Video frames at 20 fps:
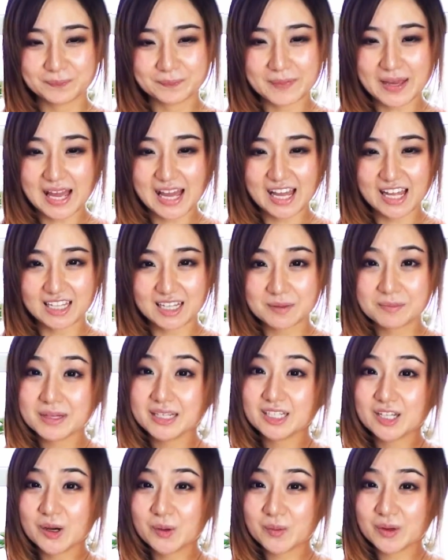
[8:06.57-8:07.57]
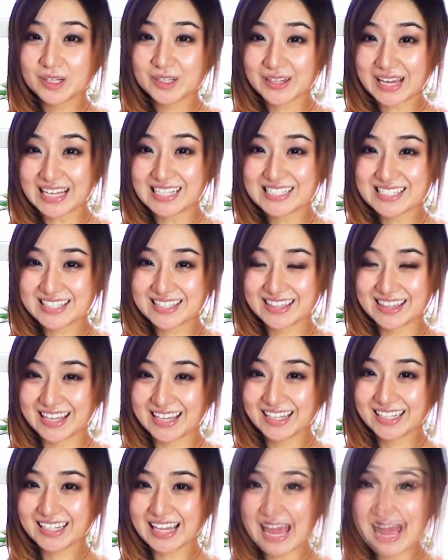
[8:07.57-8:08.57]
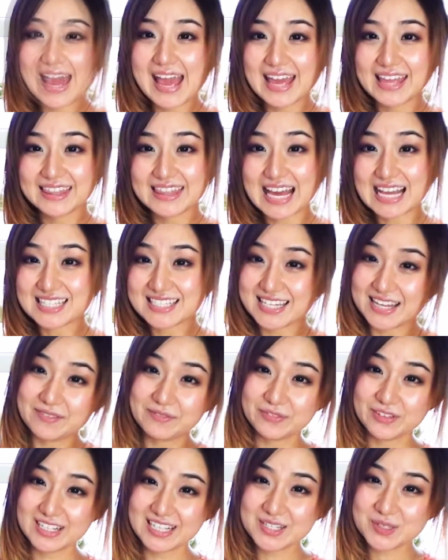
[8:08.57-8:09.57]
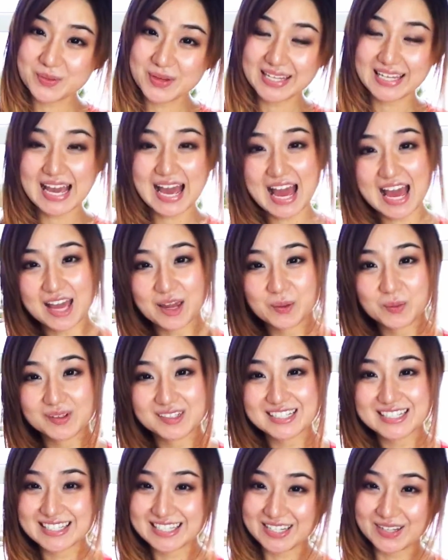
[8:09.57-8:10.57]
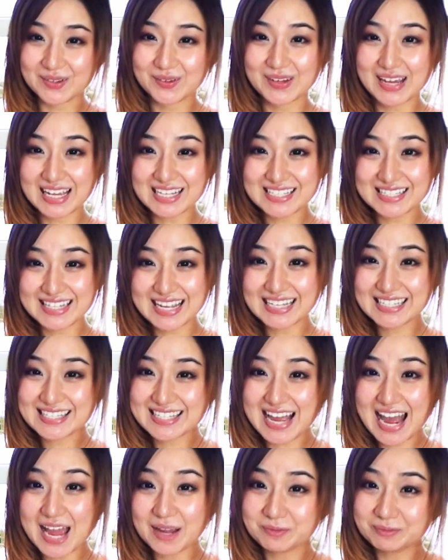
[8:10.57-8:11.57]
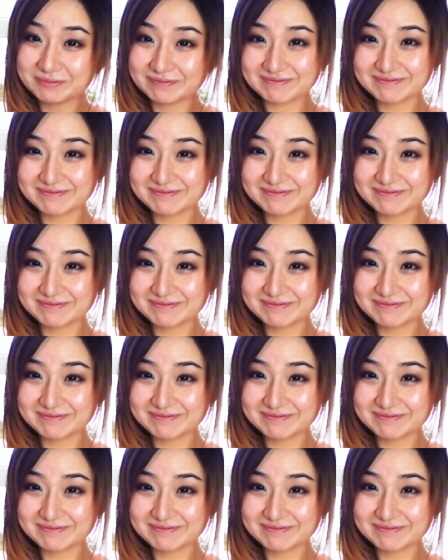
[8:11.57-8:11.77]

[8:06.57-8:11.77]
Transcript: But let me know what you guys think, and that's it for this week. I will see you guys next time.